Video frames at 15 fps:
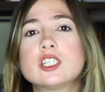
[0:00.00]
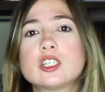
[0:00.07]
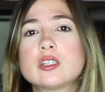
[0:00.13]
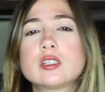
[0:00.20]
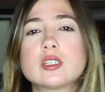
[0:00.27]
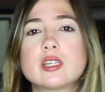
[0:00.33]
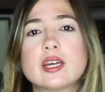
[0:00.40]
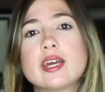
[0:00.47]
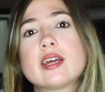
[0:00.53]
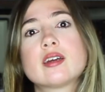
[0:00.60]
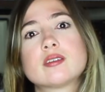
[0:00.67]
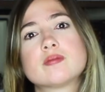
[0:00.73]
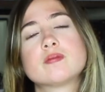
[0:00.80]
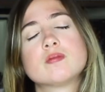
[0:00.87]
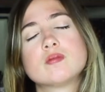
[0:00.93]
just like
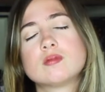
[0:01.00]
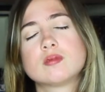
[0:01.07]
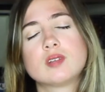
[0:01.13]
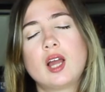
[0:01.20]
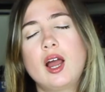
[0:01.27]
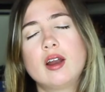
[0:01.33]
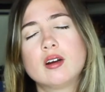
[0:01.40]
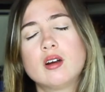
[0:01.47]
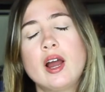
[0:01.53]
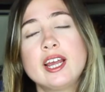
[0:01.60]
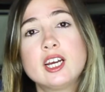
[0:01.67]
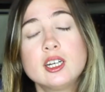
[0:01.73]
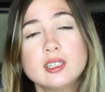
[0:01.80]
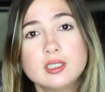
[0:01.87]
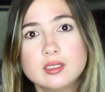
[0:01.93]
I don't know I
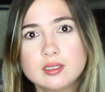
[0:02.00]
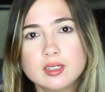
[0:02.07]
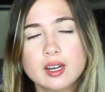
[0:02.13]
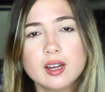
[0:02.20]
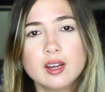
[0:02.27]
couldn't